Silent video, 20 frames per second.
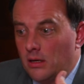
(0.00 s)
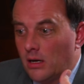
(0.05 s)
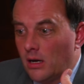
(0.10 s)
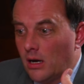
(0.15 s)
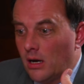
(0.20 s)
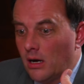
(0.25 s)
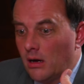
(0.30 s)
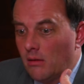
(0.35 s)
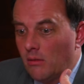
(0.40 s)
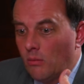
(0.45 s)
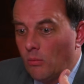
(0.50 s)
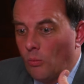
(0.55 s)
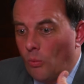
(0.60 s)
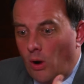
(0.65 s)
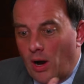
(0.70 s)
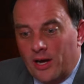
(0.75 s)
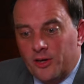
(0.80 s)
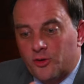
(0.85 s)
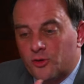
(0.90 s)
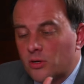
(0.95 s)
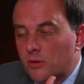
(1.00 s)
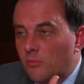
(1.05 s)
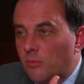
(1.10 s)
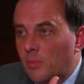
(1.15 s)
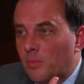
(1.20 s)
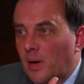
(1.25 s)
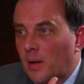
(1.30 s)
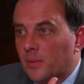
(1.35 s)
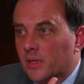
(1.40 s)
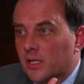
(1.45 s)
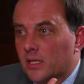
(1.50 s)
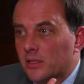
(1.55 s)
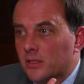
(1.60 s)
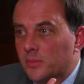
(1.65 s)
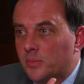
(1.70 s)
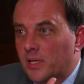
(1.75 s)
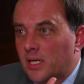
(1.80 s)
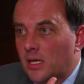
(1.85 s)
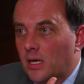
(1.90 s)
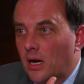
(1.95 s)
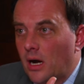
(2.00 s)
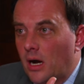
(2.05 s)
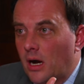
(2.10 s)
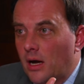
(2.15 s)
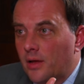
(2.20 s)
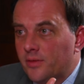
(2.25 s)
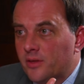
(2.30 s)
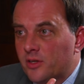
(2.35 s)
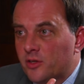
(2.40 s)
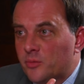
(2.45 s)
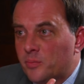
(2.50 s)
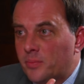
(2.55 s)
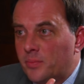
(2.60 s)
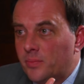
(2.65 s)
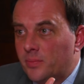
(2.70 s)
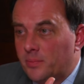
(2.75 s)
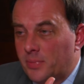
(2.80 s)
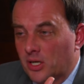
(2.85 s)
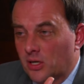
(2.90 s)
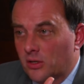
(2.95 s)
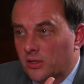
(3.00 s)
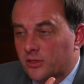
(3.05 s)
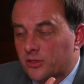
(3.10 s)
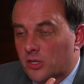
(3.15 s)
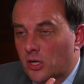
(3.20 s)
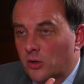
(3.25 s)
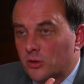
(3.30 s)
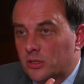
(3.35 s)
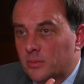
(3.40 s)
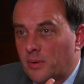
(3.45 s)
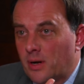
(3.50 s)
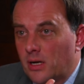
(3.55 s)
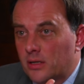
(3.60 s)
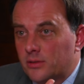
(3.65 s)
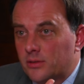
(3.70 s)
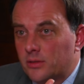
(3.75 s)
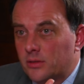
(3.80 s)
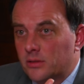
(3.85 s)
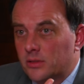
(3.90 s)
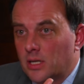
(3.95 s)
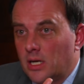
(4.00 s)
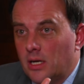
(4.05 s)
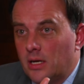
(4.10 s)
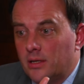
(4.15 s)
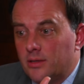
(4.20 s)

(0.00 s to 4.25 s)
Why shouldn't Republicans be on this bill as co-sponsors